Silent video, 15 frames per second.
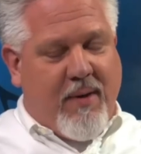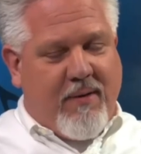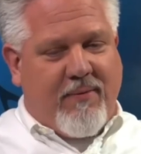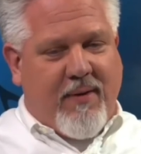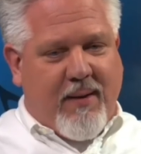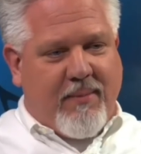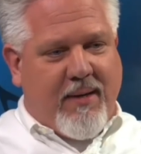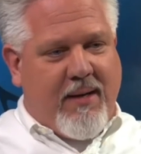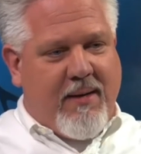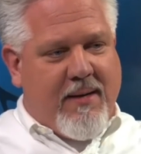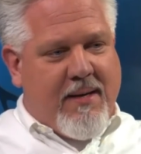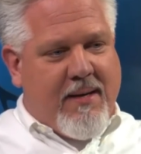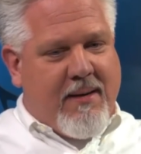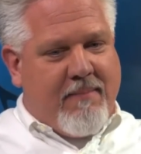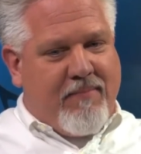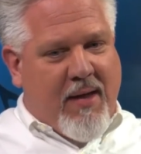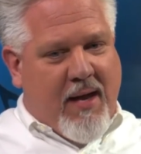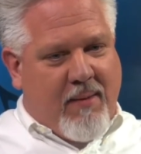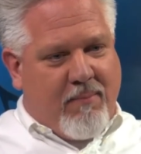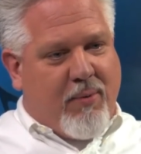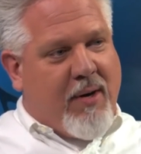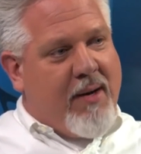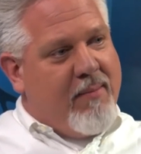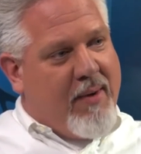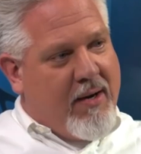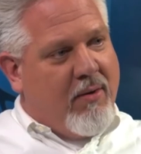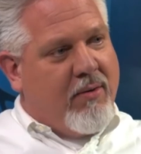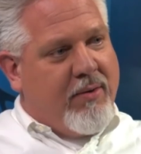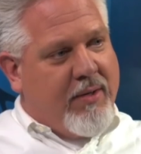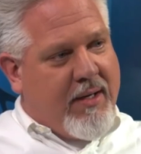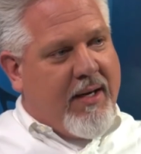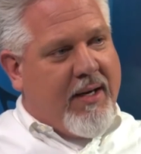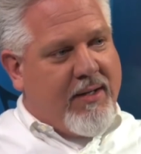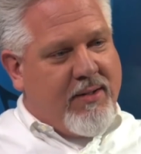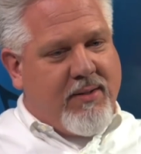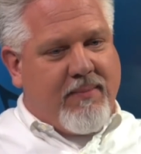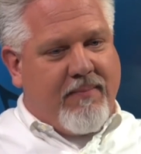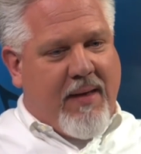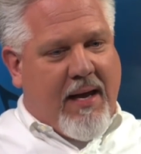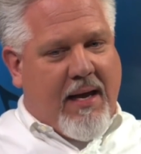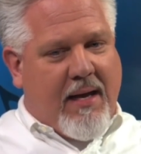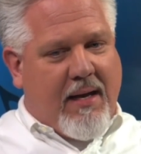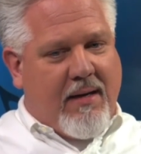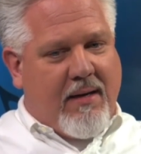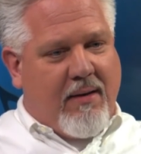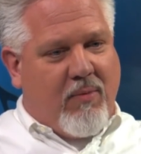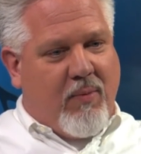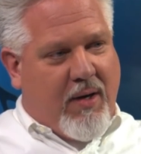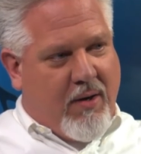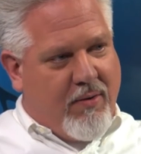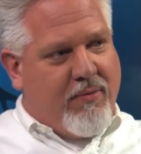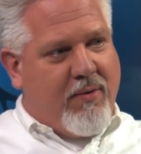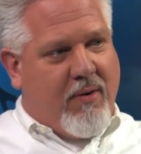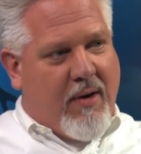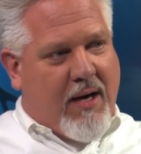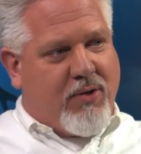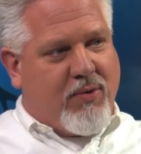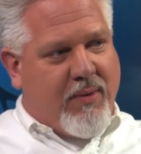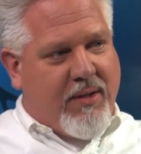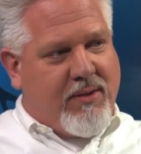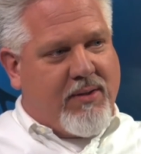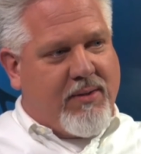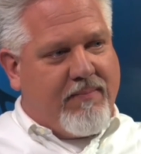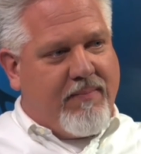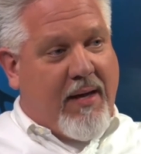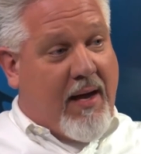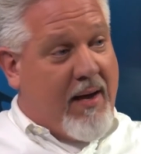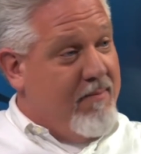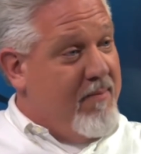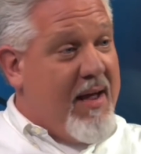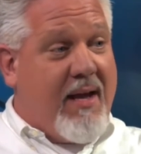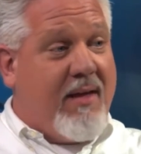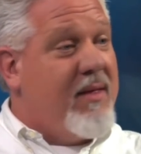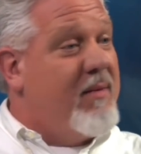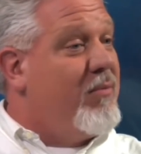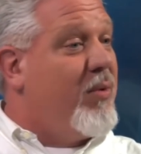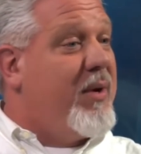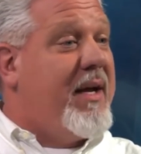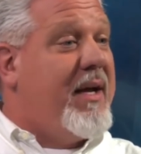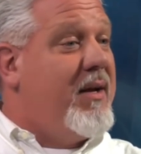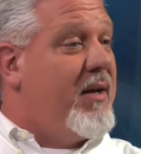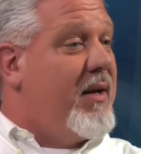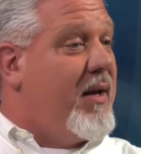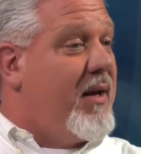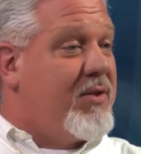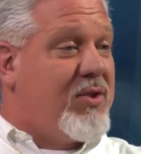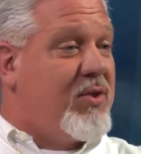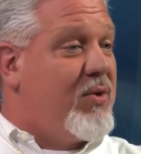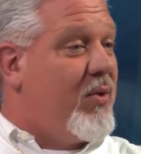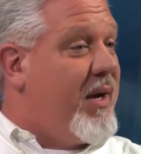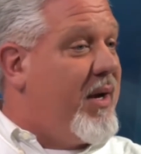I'm with my family. I bring my older kids and we go through Auschwitz. I make them read a